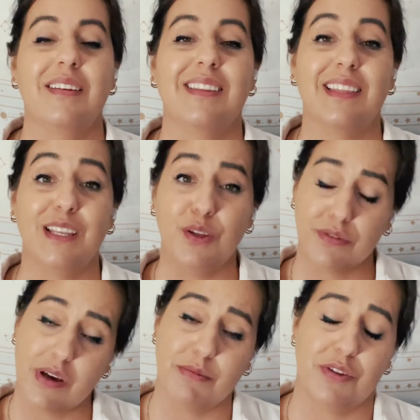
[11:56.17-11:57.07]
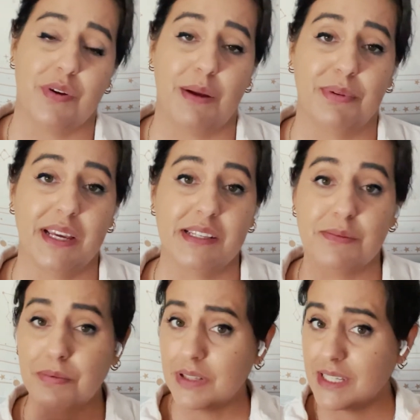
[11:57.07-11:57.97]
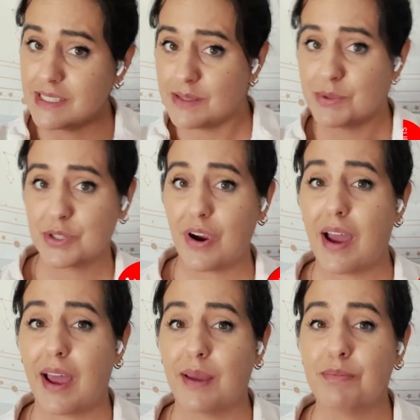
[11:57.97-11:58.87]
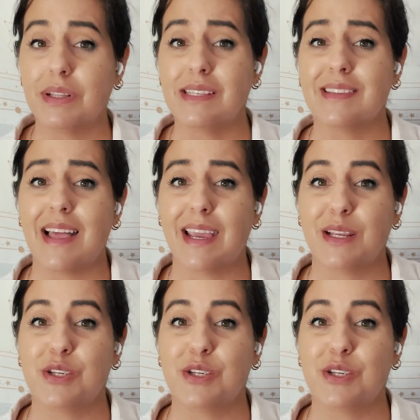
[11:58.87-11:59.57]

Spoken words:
Then you've come to the right place. Please subscribe, please like and